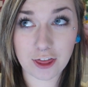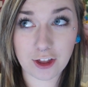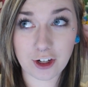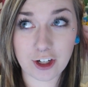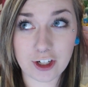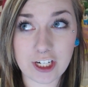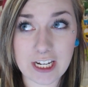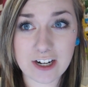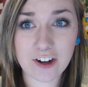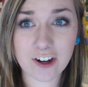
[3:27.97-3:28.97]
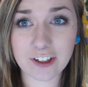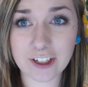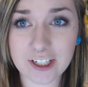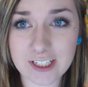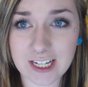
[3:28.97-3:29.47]

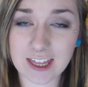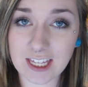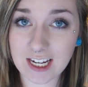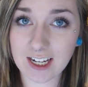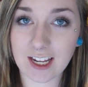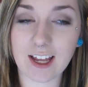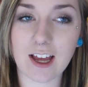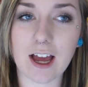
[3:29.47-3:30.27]
$30, I think.